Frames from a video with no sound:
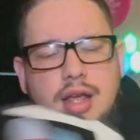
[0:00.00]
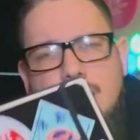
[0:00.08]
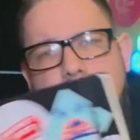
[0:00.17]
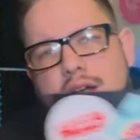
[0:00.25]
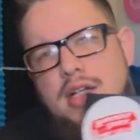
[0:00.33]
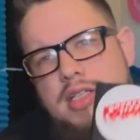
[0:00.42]

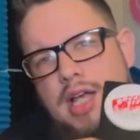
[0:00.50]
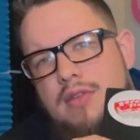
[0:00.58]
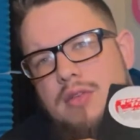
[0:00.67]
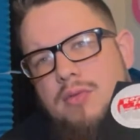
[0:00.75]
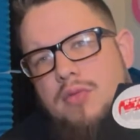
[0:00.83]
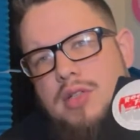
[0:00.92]
And then I just have
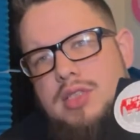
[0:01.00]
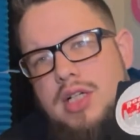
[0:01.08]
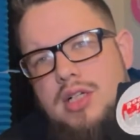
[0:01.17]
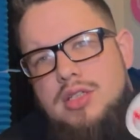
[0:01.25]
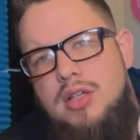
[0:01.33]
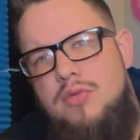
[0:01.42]
some fun
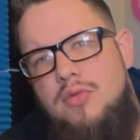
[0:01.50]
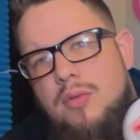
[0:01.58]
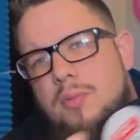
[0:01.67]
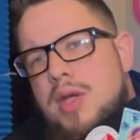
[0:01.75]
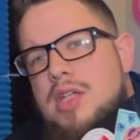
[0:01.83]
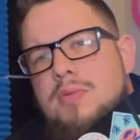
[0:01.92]
stickers on the
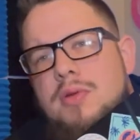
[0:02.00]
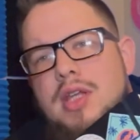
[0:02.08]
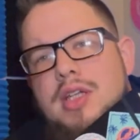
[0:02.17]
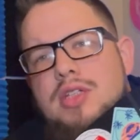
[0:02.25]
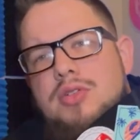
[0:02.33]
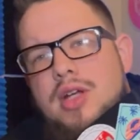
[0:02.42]
front. Beach
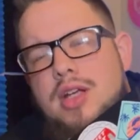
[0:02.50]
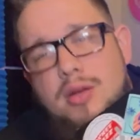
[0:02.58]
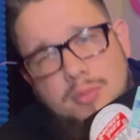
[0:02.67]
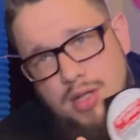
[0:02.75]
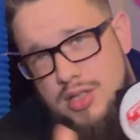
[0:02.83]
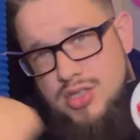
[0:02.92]
Please Drink
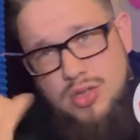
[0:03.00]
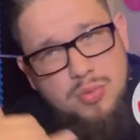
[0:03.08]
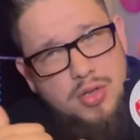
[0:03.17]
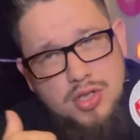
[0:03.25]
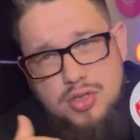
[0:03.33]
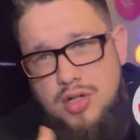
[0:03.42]
Company,
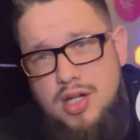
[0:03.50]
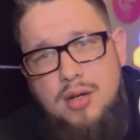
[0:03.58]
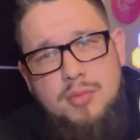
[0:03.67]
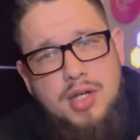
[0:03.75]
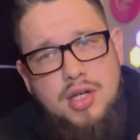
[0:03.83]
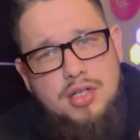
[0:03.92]
super good drink
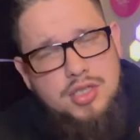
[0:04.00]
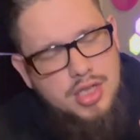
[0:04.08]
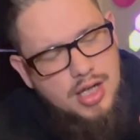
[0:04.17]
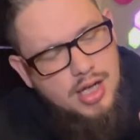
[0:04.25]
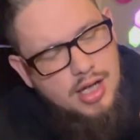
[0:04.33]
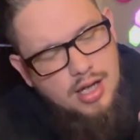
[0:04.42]
company here in
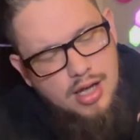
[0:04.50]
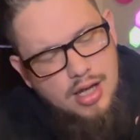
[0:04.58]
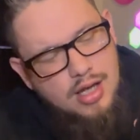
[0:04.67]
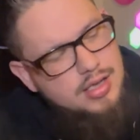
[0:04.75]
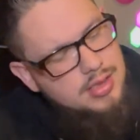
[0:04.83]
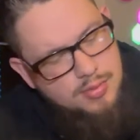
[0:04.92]
Cheyenne.
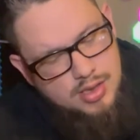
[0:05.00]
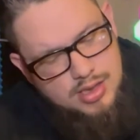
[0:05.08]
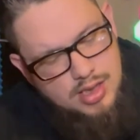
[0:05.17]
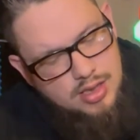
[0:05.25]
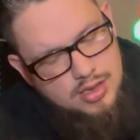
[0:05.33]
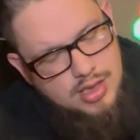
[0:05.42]
Some of the
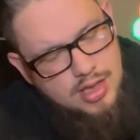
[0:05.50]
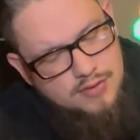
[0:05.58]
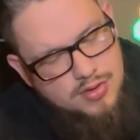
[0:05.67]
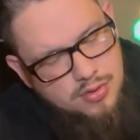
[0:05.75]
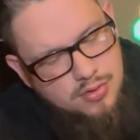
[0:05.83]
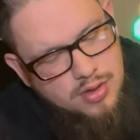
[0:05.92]
stickers that they've
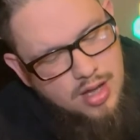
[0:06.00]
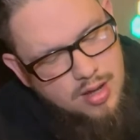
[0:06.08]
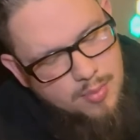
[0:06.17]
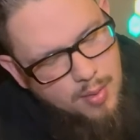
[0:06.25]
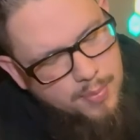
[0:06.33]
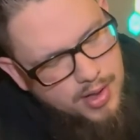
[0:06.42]
sold.
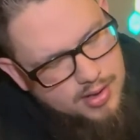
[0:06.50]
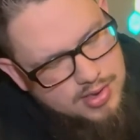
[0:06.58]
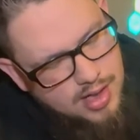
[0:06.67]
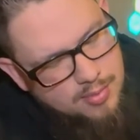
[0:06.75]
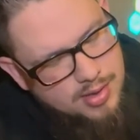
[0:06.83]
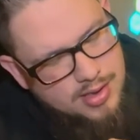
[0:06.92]
My parents
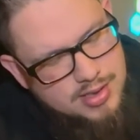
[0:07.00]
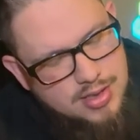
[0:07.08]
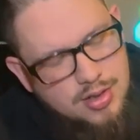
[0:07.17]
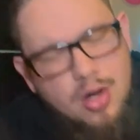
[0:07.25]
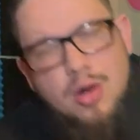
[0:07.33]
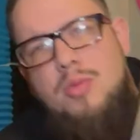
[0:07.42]
got me this
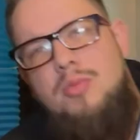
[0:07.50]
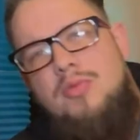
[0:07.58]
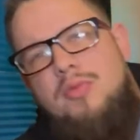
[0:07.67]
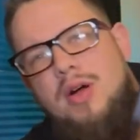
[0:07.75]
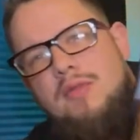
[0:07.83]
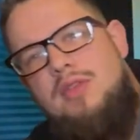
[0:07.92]

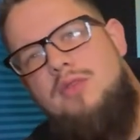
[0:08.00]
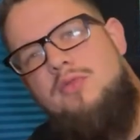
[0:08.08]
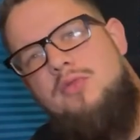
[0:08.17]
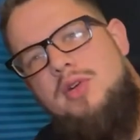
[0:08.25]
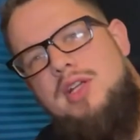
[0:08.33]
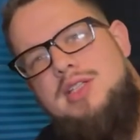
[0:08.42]
Gnome of the
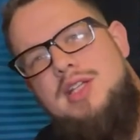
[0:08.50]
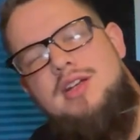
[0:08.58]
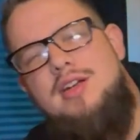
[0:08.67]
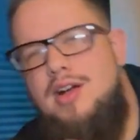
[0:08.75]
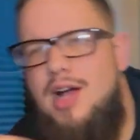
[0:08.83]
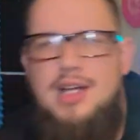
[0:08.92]
Free
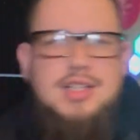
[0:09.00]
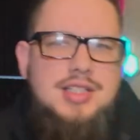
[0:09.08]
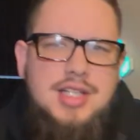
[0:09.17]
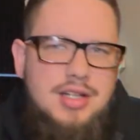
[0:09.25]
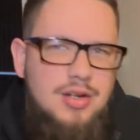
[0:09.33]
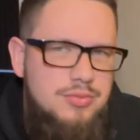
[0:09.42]
sticker. I just
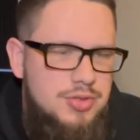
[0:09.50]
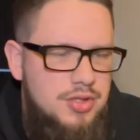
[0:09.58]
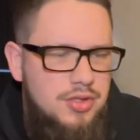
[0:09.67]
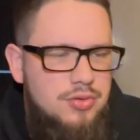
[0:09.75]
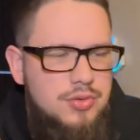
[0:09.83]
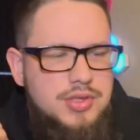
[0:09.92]
think gnomes are
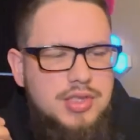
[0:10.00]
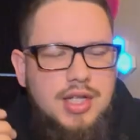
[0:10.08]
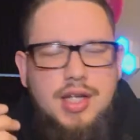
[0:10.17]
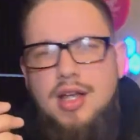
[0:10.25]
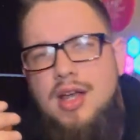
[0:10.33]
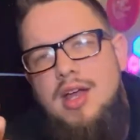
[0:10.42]
the coolest
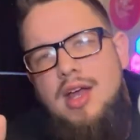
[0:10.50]
thing.